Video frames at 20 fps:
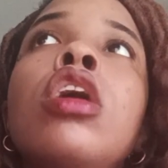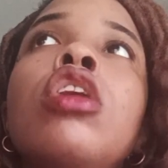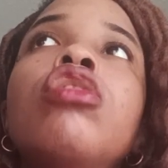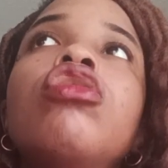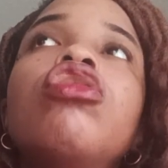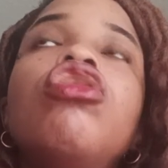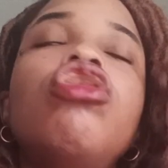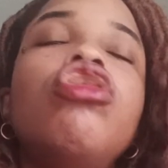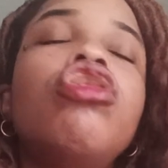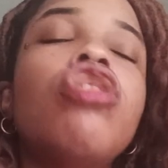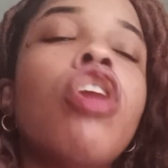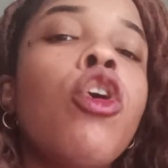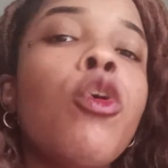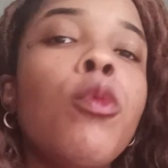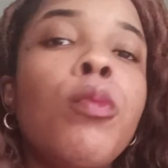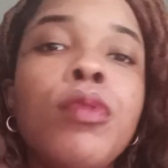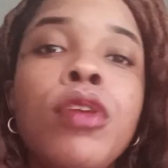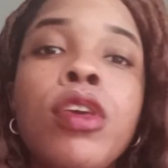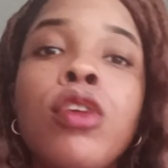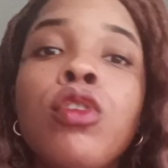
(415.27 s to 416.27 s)

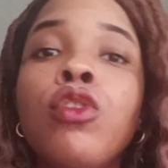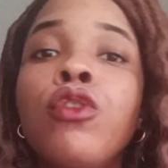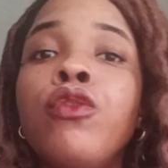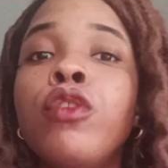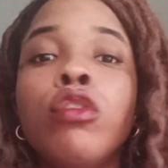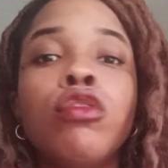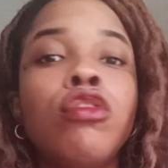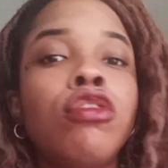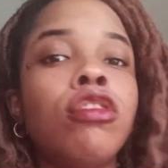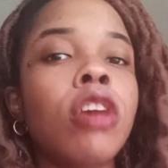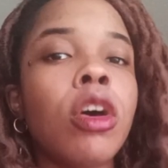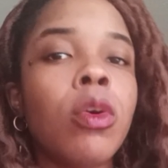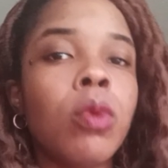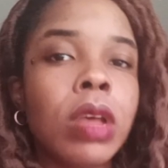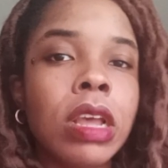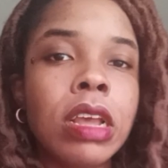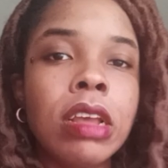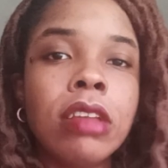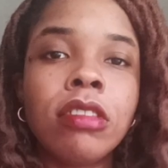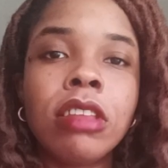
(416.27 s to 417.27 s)
so beautiful, so
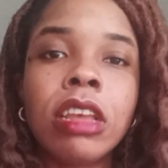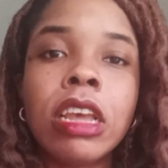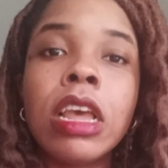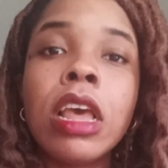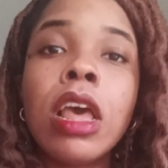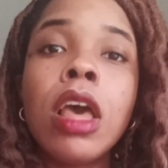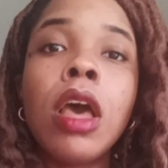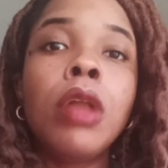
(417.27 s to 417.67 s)
easy.